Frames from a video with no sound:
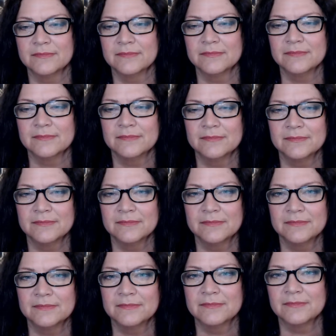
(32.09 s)

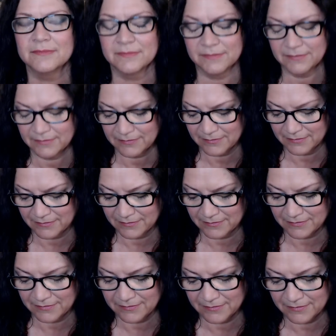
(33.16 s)

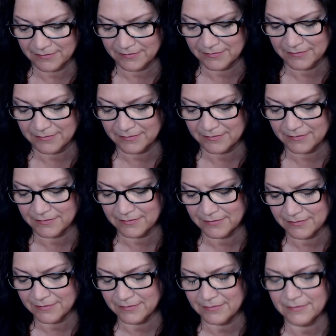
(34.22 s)

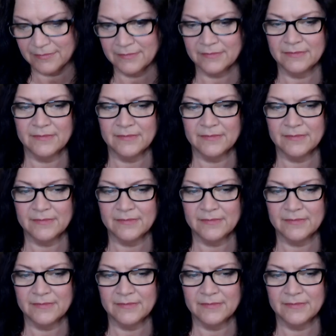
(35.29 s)
No one is speaking in this clip.